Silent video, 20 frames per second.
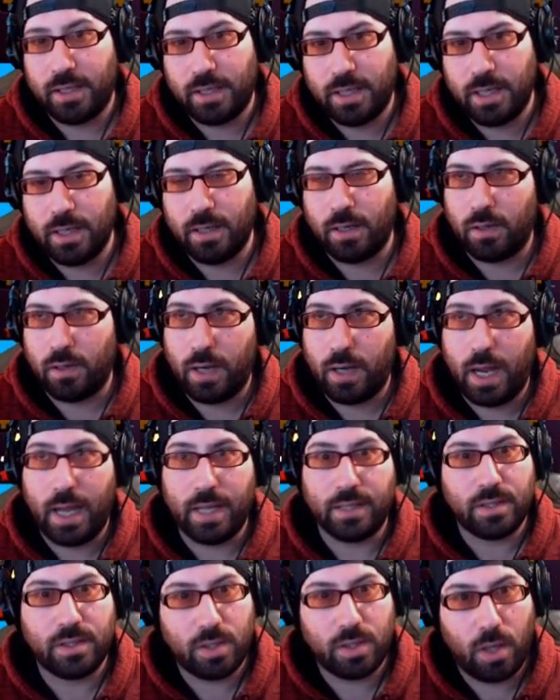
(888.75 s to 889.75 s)
gear
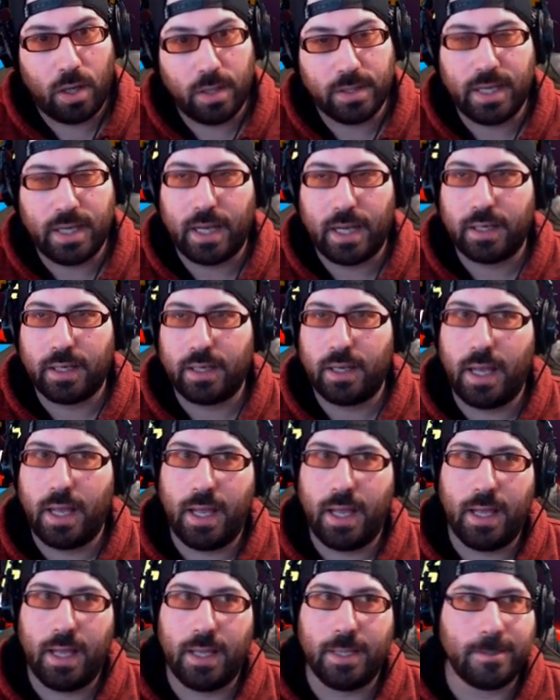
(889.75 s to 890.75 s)
and Stark Tech
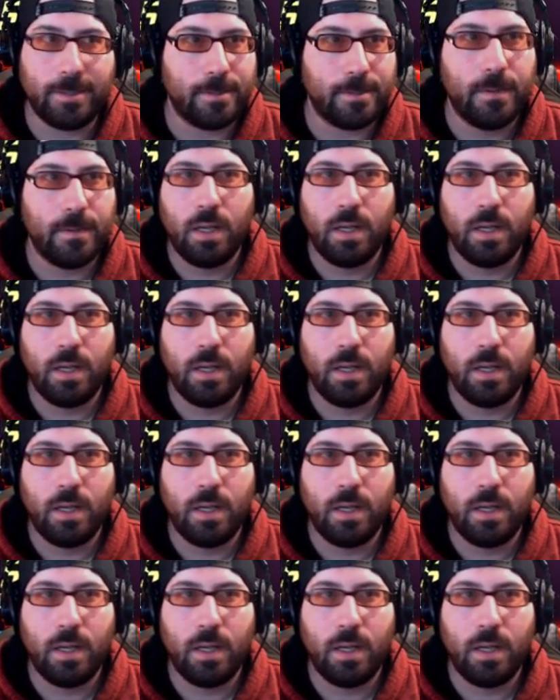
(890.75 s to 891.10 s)
and